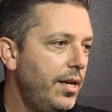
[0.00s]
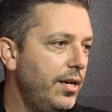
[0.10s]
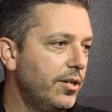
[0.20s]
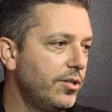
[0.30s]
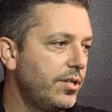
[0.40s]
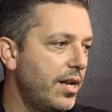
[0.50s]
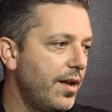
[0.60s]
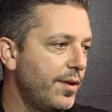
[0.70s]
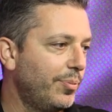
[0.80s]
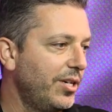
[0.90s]
Here's
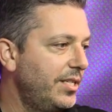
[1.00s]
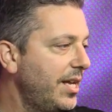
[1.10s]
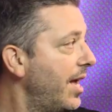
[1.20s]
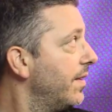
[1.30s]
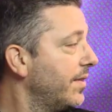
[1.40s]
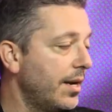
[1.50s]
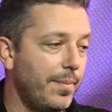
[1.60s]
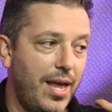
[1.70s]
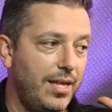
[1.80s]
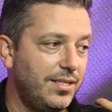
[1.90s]
another preset that
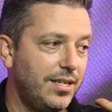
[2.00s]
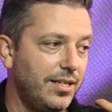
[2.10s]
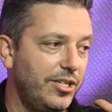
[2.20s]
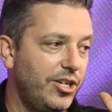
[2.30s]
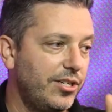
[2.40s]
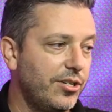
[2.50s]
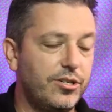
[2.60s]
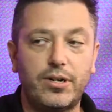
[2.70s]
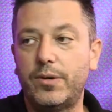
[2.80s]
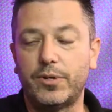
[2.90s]
I'm instantly changing our screen,